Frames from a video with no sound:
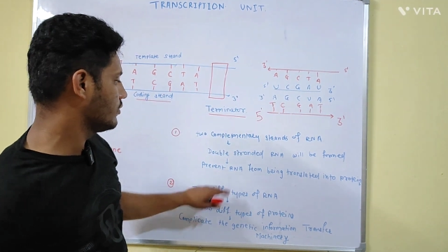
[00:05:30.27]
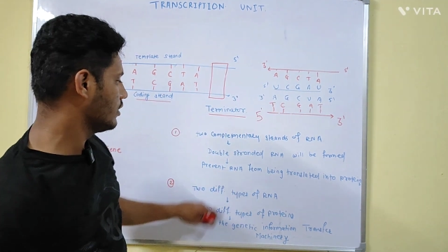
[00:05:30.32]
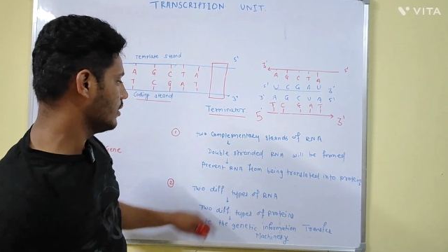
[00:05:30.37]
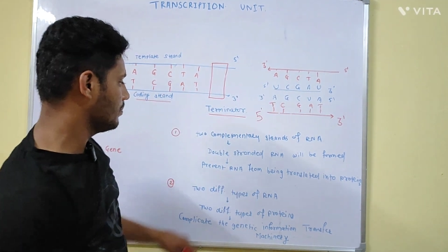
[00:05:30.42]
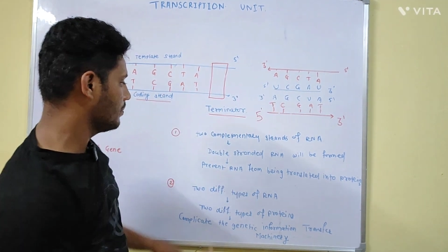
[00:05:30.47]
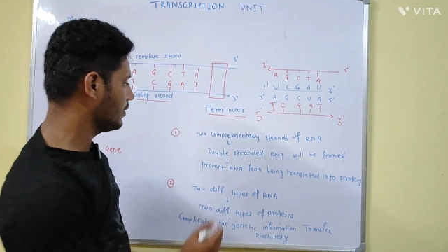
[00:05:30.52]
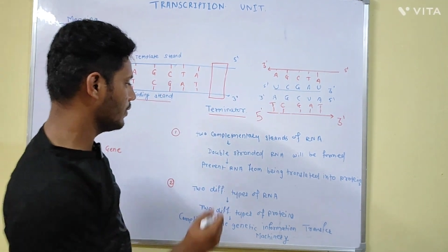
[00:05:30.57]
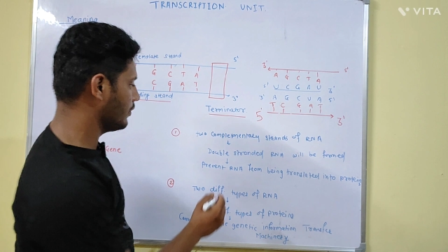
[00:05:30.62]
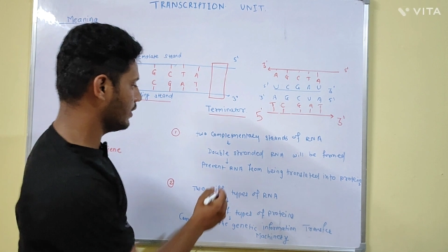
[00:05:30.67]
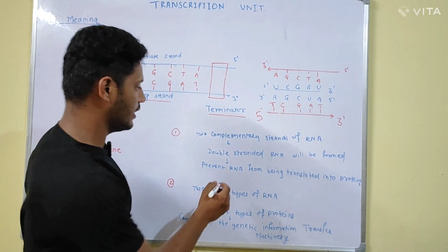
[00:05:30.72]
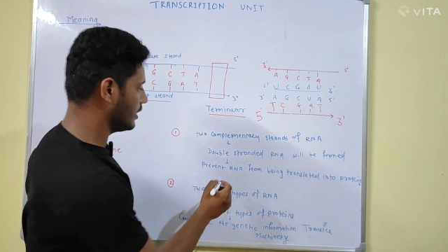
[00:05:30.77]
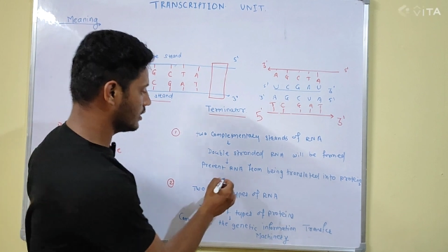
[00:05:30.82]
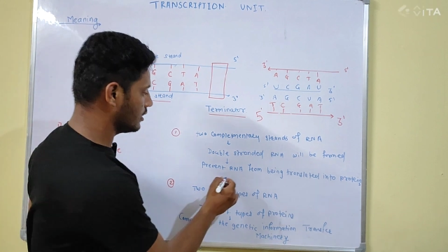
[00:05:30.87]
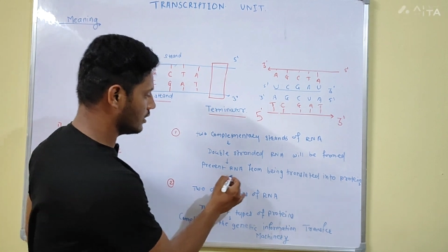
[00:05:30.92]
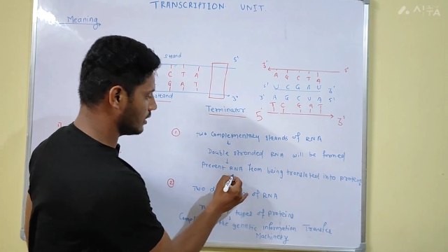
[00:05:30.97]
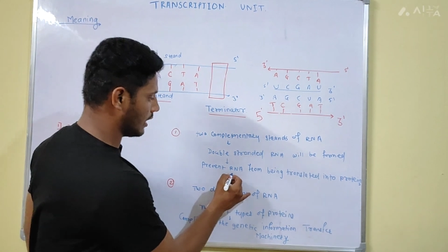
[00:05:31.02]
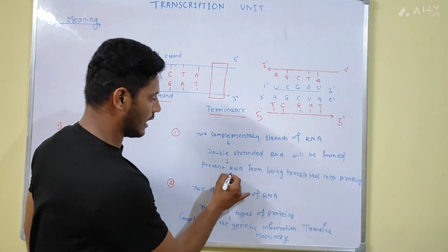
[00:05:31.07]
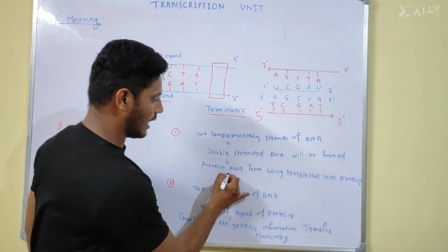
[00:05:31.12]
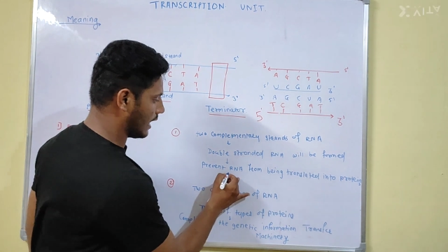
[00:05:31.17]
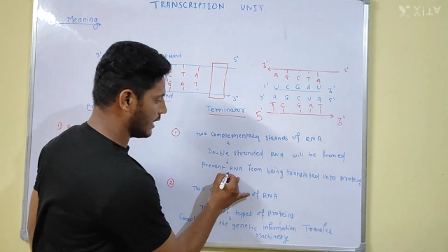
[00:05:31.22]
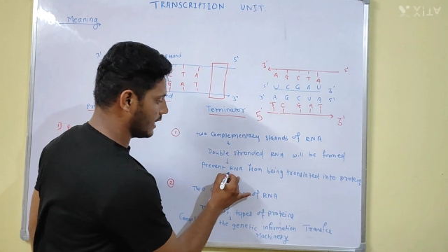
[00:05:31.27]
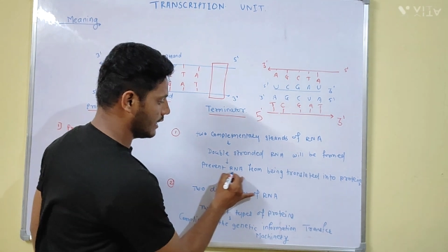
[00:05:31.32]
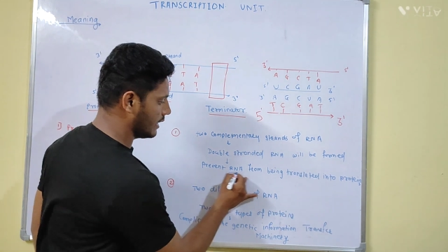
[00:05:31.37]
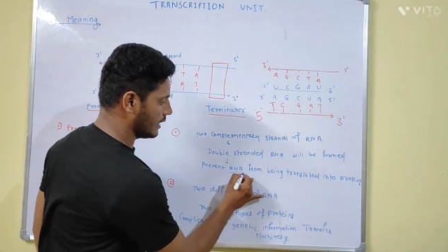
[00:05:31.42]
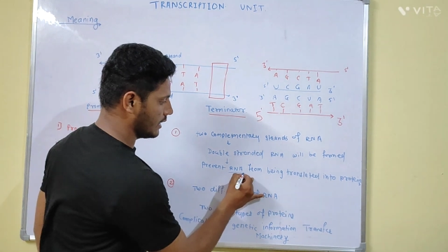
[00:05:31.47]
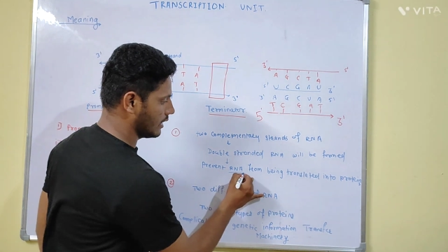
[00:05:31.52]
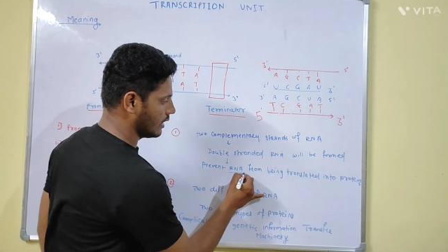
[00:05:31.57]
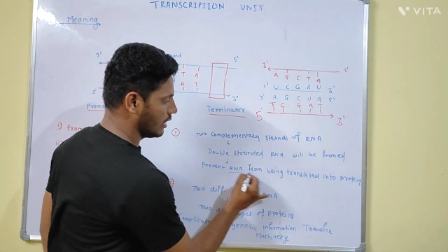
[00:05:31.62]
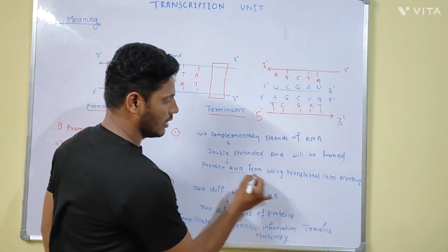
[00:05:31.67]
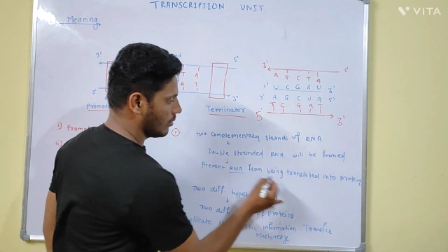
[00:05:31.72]
it will prevent the
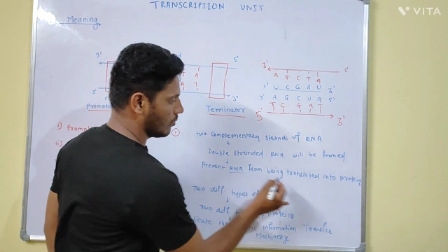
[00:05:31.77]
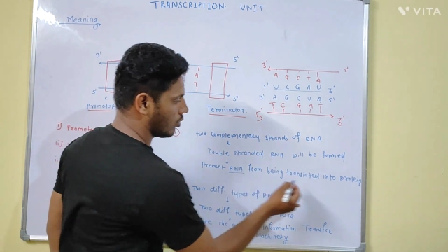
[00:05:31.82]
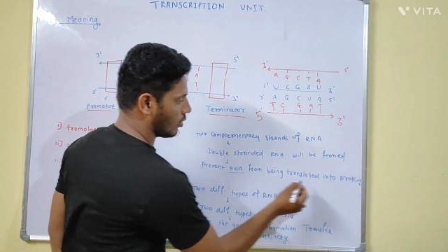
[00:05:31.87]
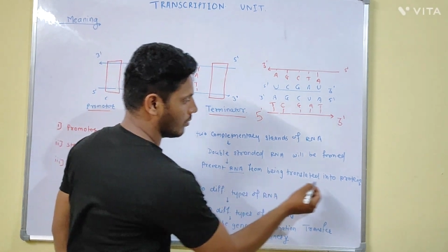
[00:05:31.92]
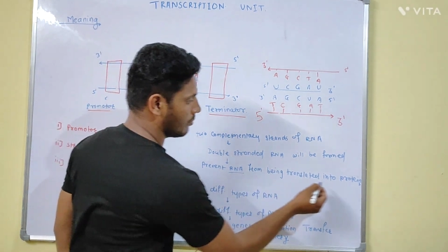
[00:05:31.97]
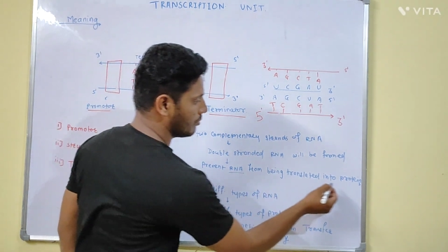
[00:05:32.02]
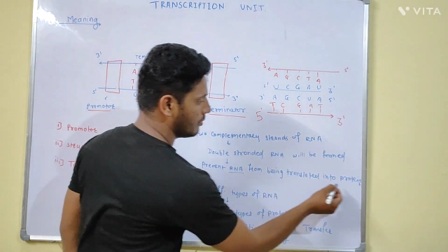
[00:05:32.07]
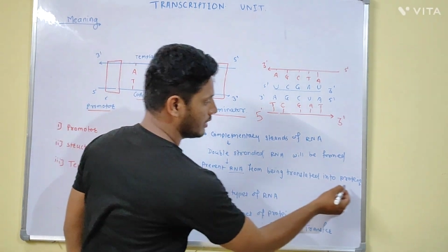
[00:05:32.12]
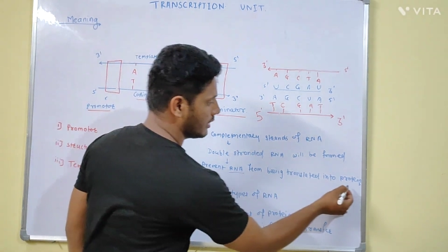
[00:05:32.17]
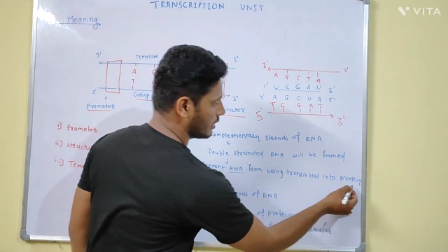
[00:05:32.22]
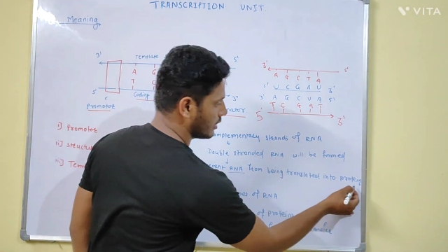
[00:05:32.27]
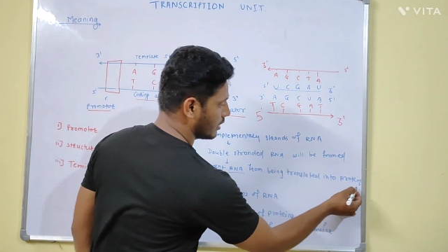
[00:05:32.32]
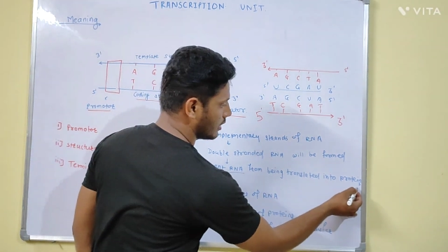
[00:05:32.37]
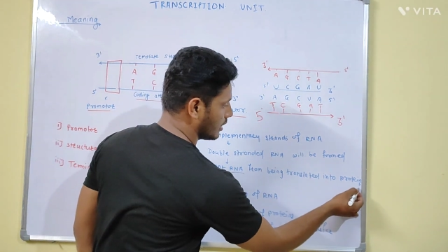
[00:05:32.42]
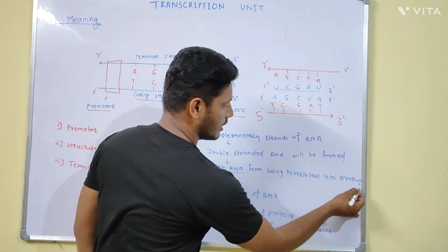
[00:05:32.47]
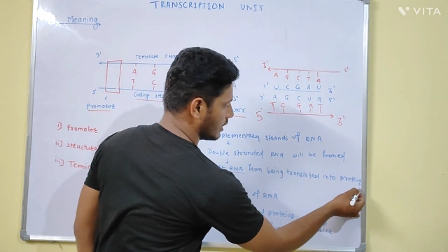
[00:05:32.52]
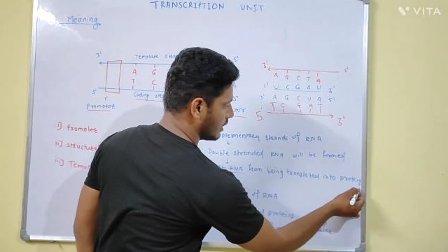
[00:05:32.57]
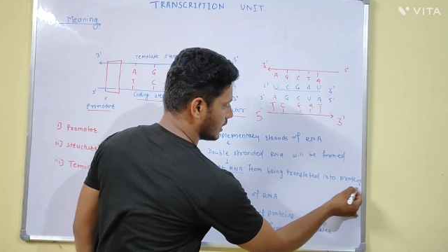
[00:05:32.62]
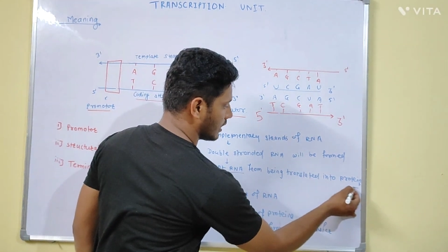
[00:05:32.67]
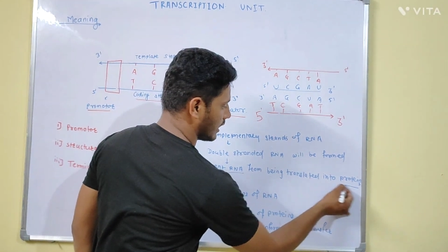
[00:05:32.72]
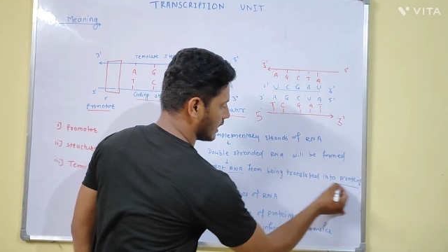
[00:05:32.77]
RNA from being